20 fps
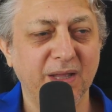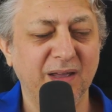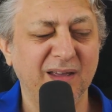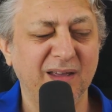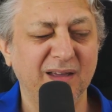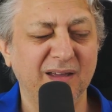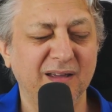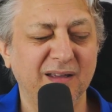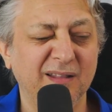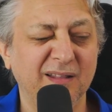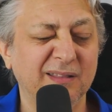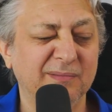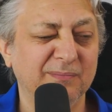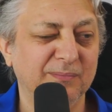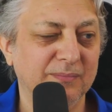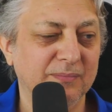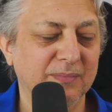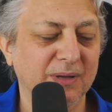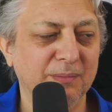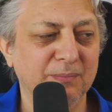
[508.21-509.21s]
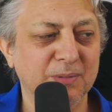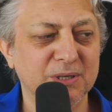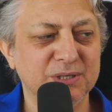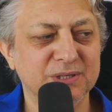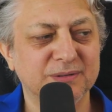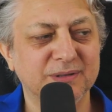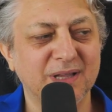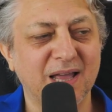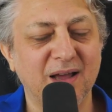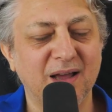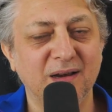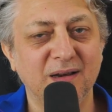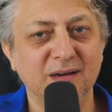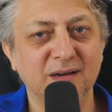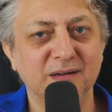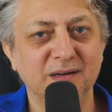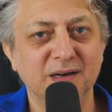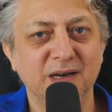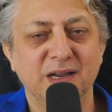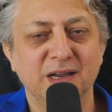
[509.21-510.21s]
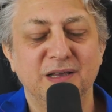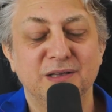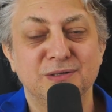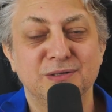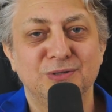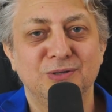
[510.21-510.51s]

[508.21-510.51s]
And maybe unlearning is